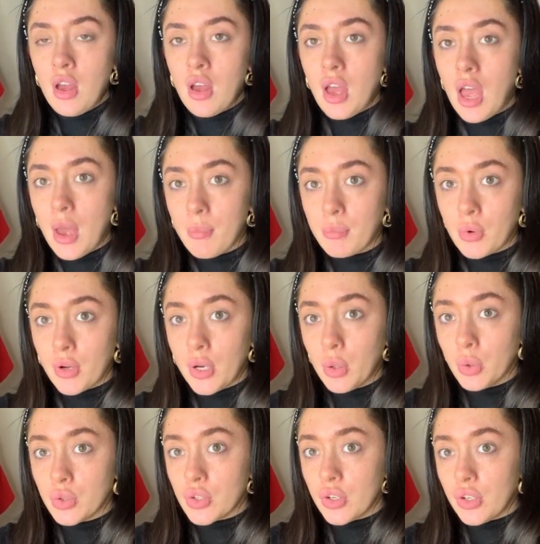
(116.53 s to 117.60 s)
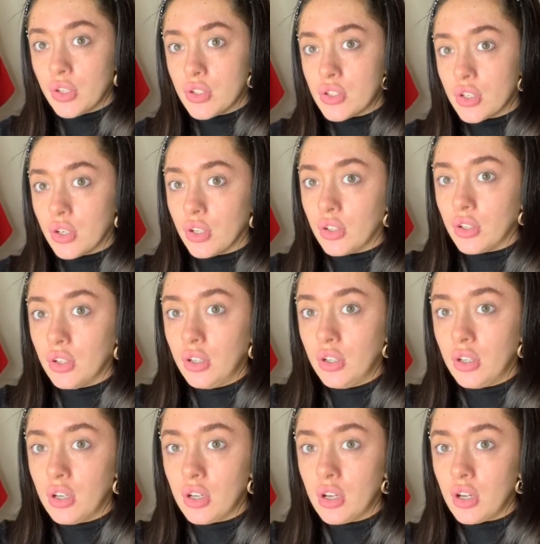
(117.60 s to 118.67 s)
I'm gonna hold out until
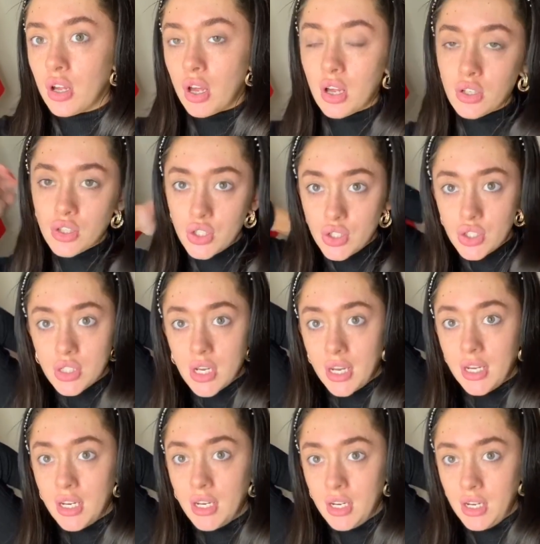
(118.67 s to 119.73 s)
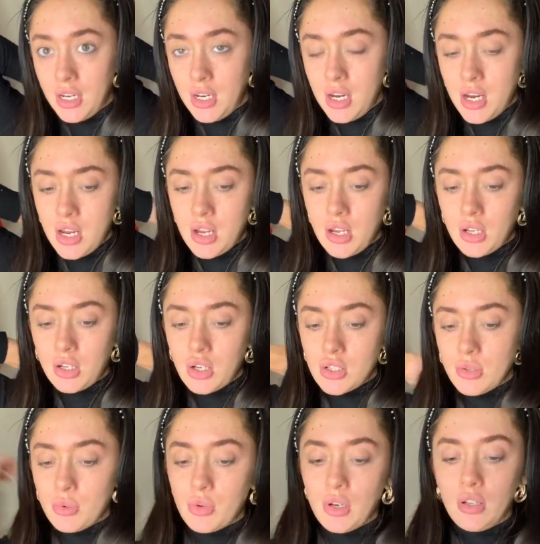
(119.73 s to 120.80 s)
Tuesday night because
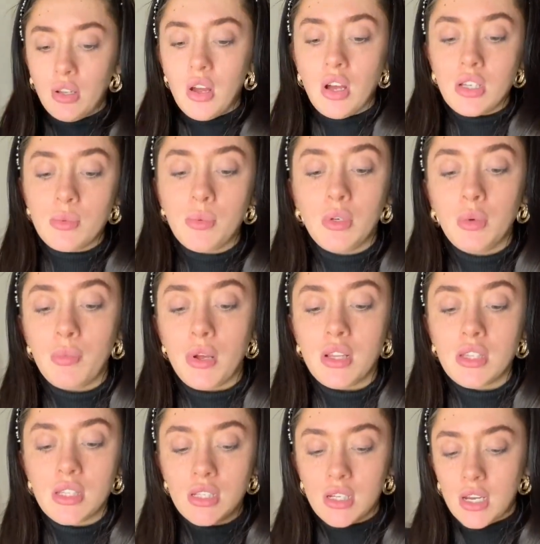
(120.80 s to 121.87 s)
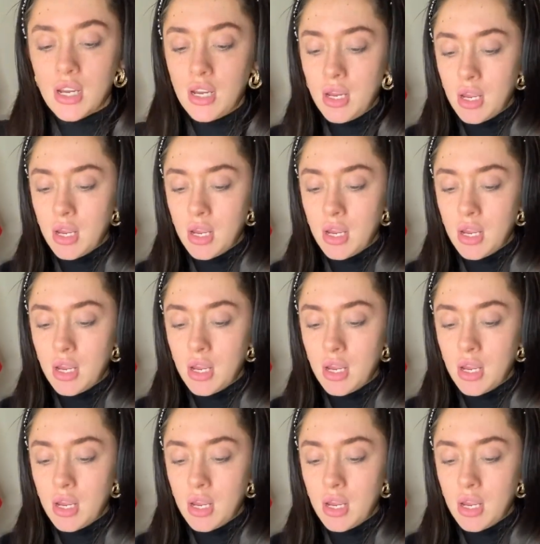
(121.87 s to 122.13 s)
I'm going to the hospital on Wednesday